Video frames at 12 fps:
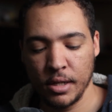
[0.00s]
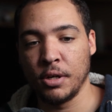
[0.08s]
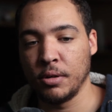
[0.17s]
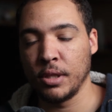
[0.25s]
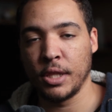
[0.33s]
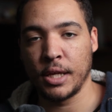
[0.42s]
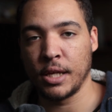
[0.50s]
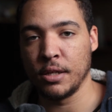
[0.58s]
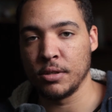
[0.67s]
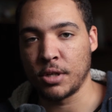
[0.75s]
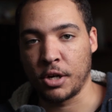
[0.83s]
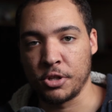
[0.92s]
They
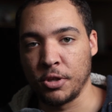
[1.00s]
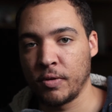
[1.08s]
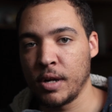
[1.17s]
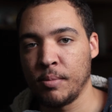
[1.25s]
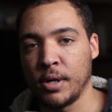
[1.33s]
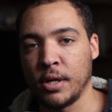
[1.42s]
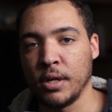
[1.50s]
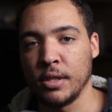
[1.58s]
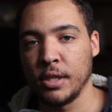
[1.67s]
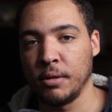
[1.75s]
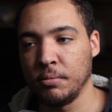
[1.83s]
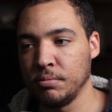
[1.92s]
can talk to the grandma,
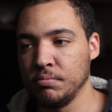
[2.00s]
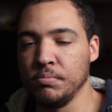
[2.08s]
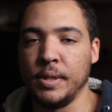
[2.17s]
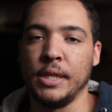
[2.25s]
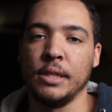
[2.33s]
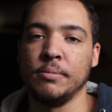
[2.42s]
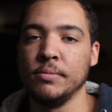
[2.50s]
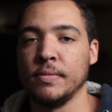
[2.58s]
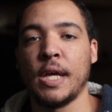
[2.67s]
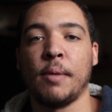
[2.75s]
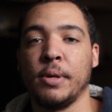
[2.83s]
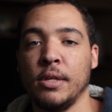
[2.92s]
and they'll be
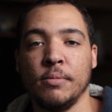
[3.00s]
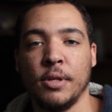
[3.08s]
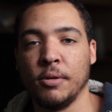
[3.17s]
happy,